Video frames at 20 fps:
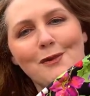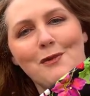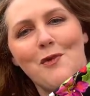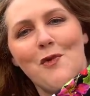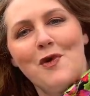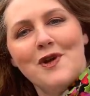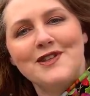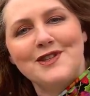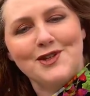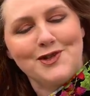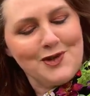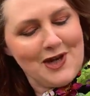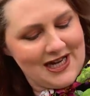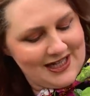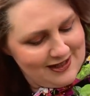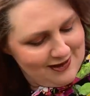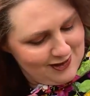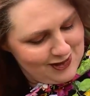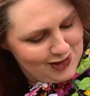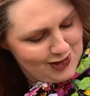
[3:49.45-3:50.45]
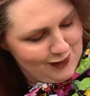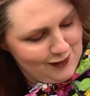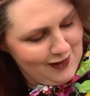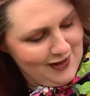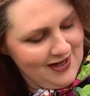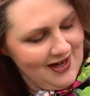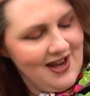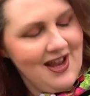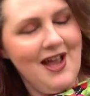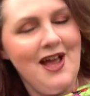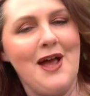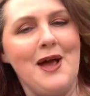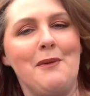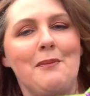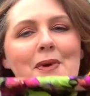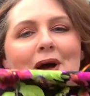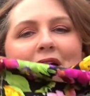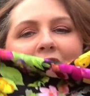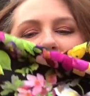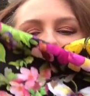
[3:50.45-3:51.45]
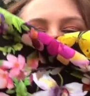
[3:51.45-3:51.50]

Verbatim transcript: I'm always attracted to it, but